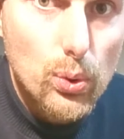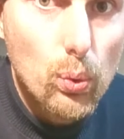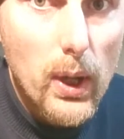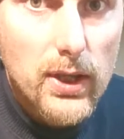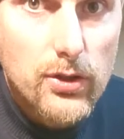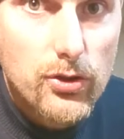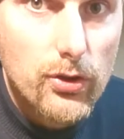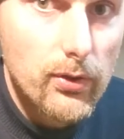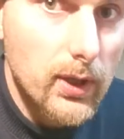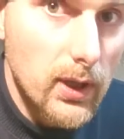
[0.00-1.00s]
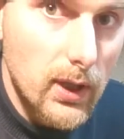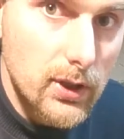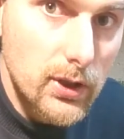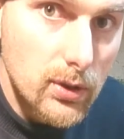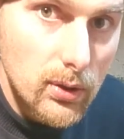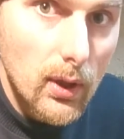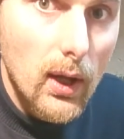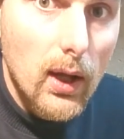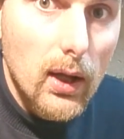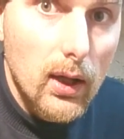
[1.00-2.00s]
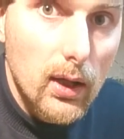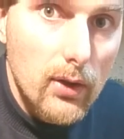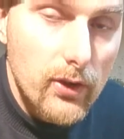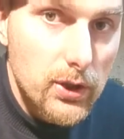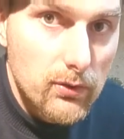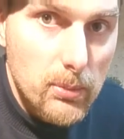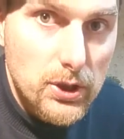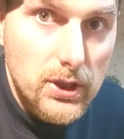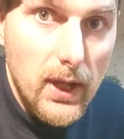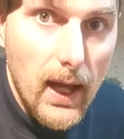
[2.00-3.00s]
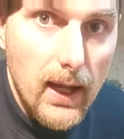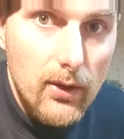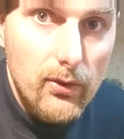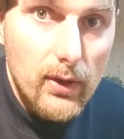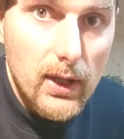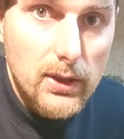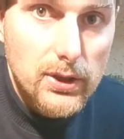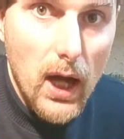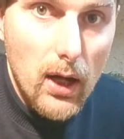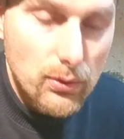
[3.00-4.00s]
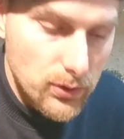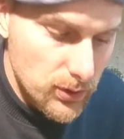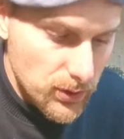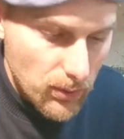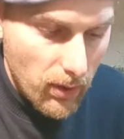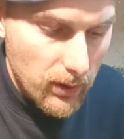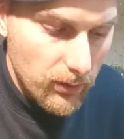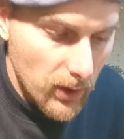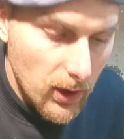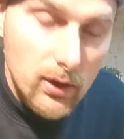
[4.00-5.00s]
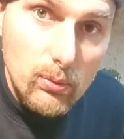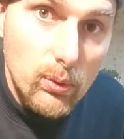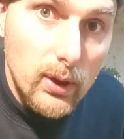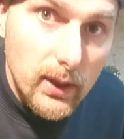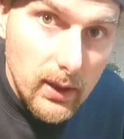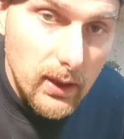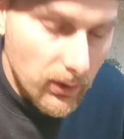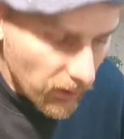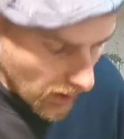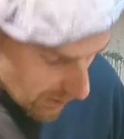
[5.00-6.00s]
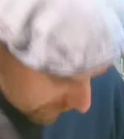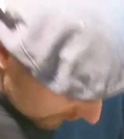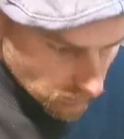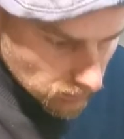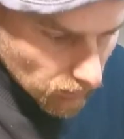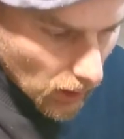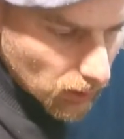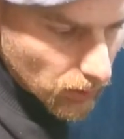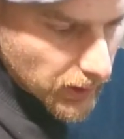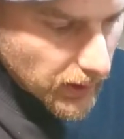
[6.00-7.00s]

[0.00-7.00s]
to when choosing a new set of machine heads and how to do this work itself. Look,